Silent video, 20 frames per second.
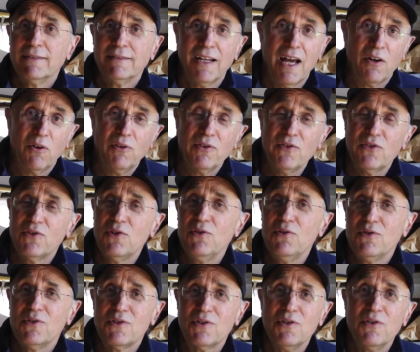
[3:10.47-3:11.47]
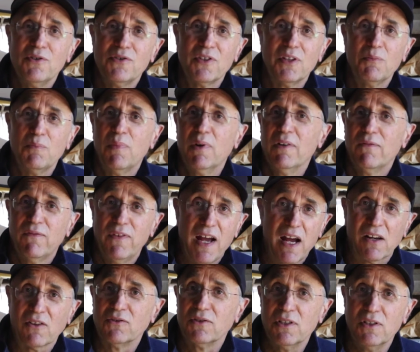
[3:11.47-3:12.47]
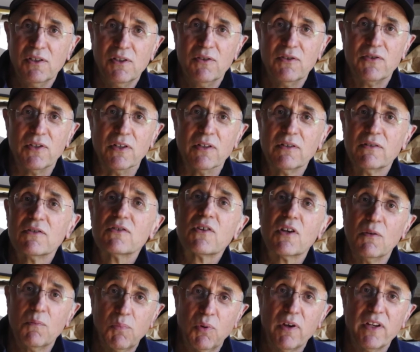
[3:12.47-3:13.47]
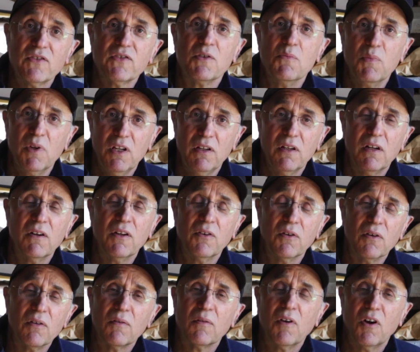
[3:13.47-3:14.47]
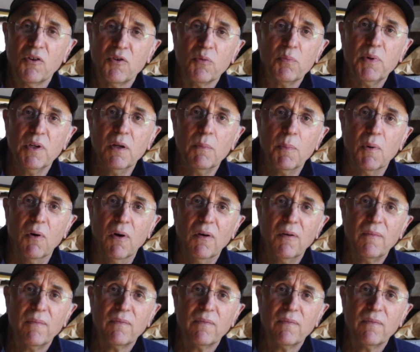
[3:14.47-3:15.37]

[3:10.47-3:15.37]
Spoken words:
Not only students use it, but faculty use it. It's a good place to meet other people.